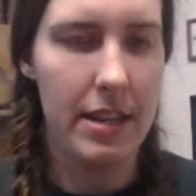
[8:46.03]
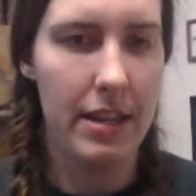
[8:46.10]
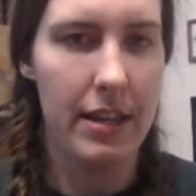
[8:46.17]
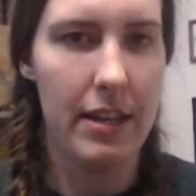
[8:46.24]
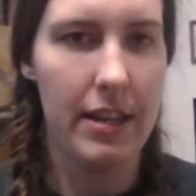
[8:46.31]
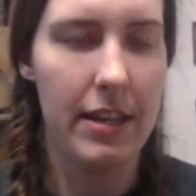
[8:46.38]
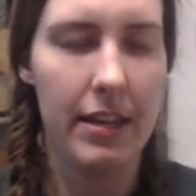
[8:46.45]

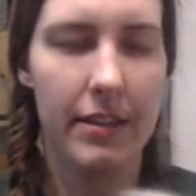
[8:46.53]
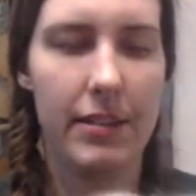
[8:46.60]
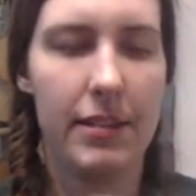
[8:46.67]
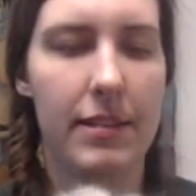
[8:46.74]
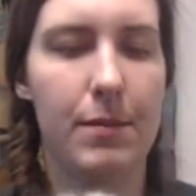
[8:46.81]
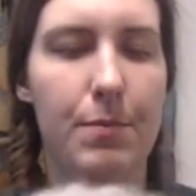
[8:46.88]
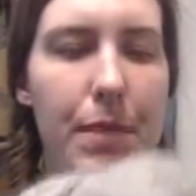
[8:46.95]
It's
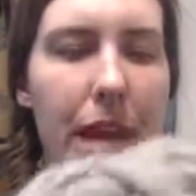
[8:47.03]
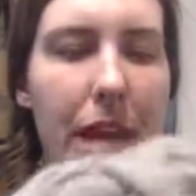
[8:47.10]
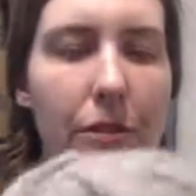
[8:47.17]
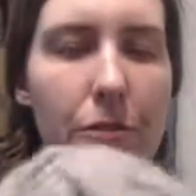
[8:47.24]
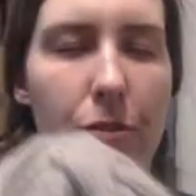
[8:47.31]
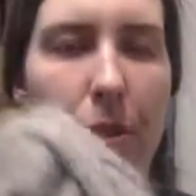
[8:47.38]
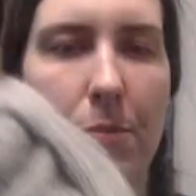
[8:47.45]
made
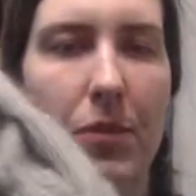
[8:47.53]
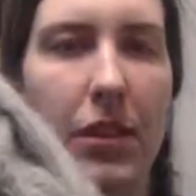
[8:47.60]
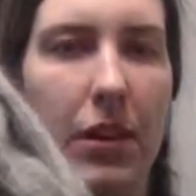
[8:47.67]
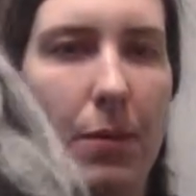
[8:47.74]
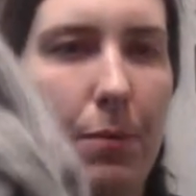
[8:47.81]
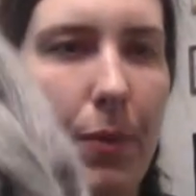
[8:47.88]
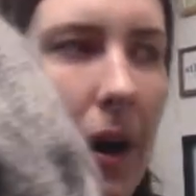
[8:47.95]
from the
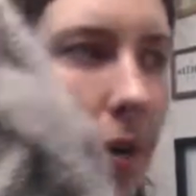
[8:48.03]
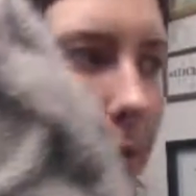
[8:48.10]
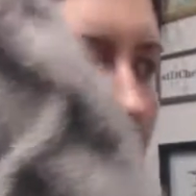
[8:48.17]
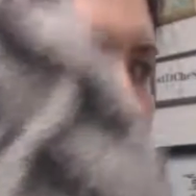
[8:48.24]
Bahram